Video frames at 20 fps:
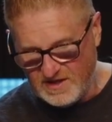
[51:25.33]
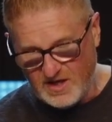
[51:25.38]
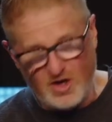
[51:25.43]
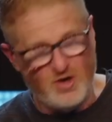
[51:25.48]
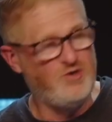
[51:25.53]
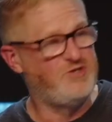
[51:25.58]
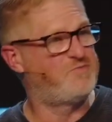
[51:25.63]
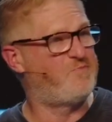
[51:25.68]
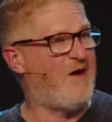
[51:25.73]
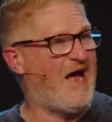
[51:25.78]

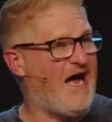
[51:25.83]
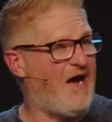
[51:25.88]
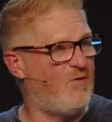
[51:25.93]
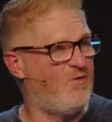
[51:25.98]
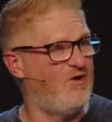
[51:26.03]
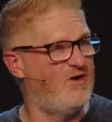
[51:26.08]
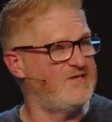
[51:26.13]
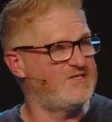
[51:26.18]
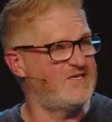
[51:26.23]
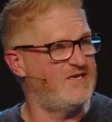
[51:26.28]
Whose
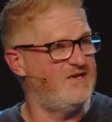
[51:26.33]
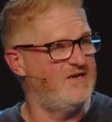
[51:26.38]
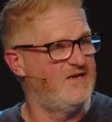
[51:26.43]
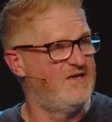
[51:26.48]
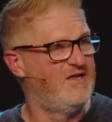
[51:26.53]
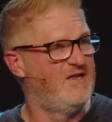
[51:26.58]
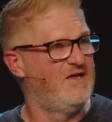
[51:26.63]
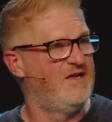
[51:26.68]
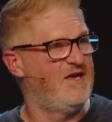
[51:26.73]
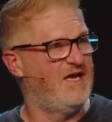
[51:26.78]
power is it?
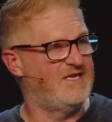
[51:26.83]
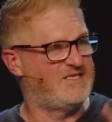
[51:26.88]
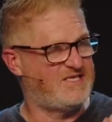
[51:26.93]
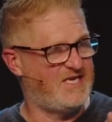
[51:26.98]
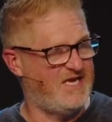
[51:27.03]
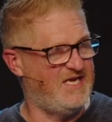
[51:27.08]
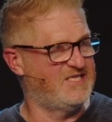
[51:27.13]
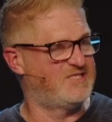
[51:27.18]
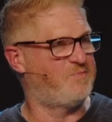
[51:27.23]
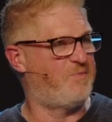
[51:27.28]
It's
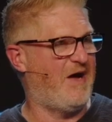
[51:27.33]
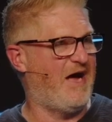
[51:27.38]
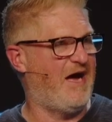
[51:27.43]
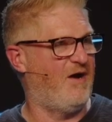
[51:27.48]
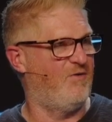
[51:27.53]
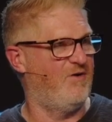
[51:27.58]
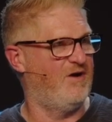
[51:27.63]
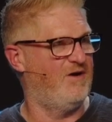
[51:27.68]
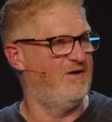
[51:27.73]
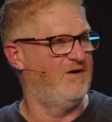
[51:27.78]
his
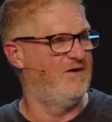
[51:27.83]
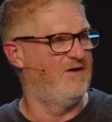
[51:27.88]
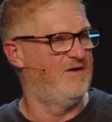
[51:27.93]
power.